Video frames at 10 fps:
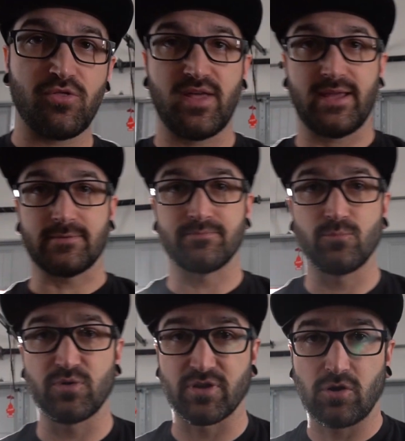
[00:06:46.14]
thing
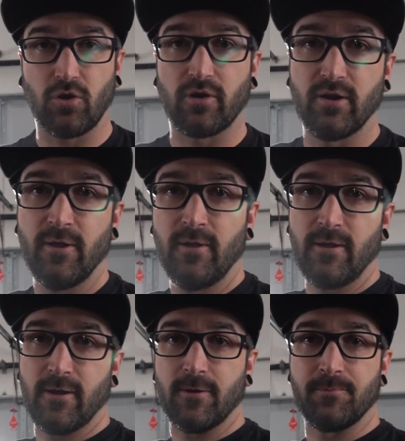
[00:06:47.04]
with the car,
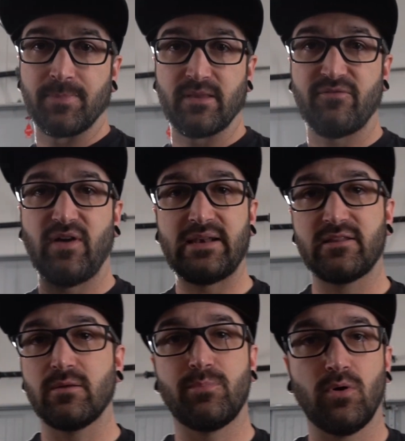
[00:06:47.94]

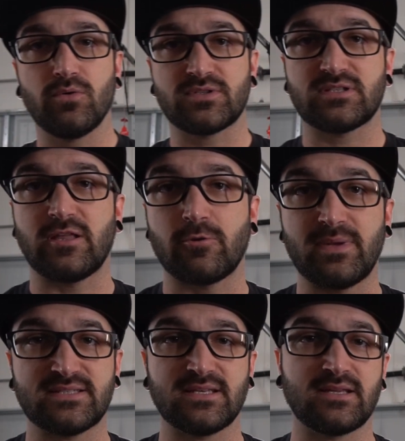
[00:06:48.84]
finding the bolts that are
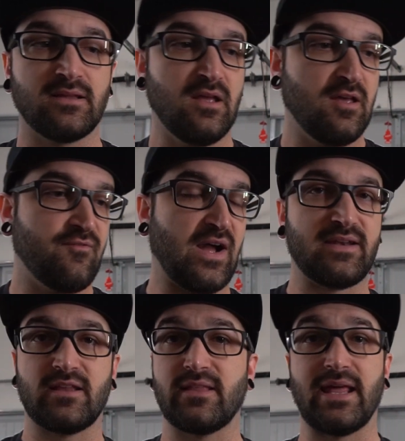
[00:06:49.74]
missing,
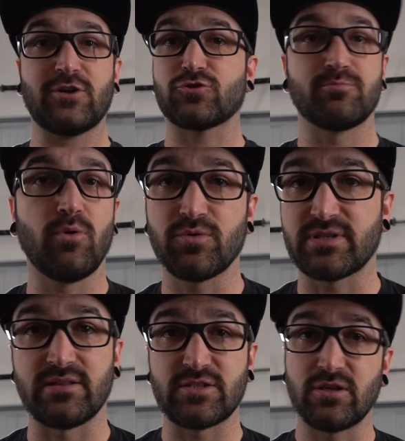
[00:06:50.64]
finding the extra bolts
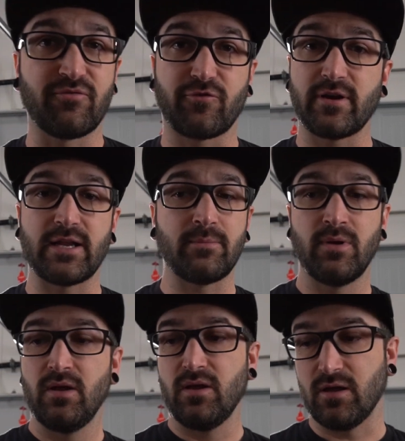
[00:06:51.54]
in the subframe,
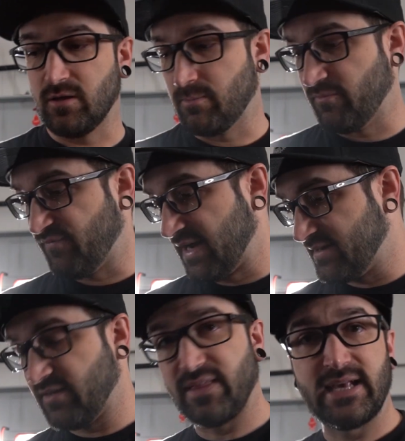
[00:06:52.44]

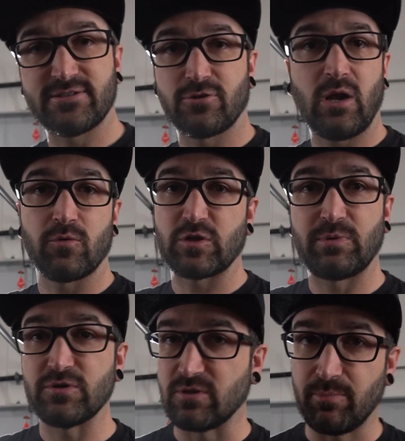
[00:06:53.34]
finding things that are not where they're
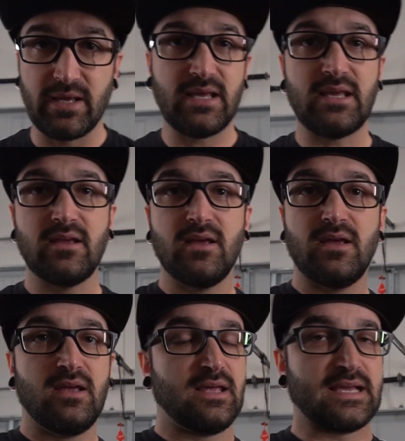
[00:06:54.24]
supposed to be,
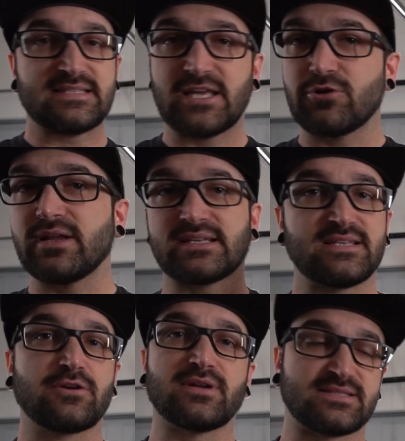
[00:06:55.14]
etc.,
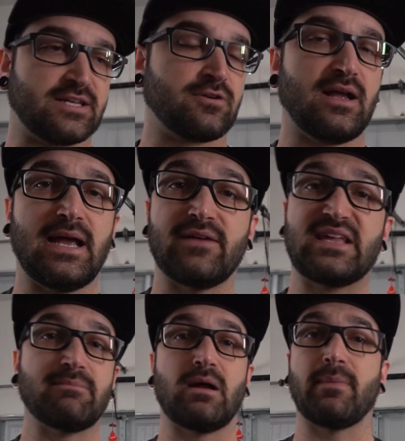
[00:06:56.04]
etc., etc. I have
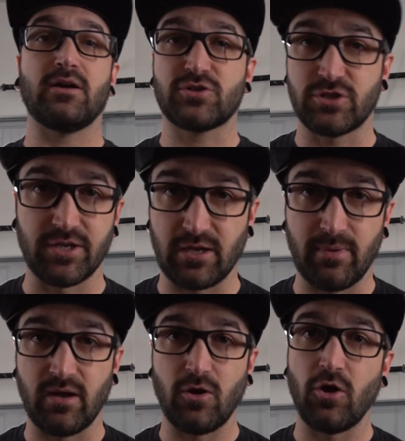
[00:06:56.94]
kept my mouth shut
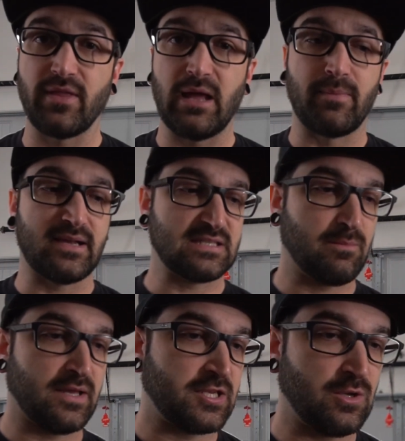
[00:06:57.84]
about all that because I'm
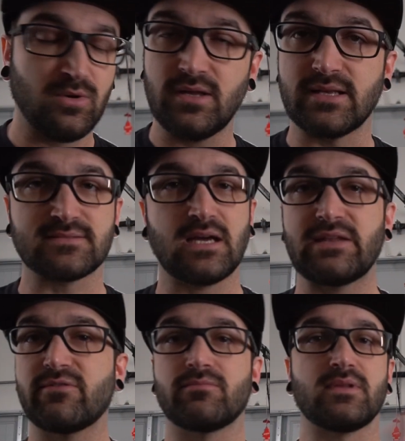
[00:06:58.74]
like, you know what? It's not
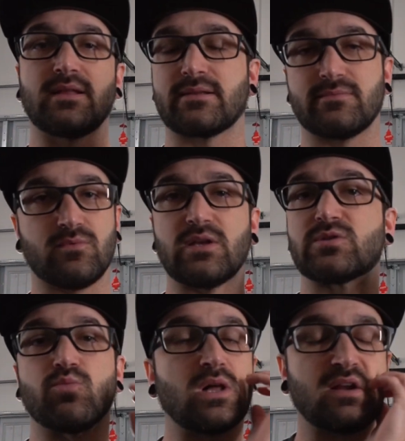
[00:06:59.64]
even, like,
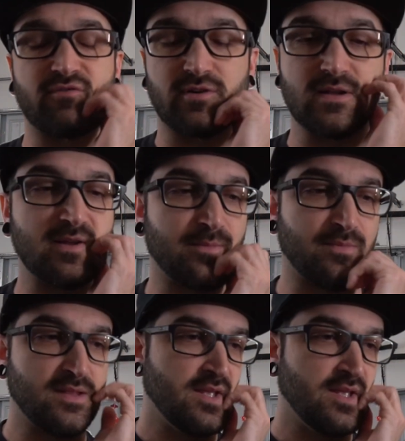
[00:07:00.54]
it's whatever.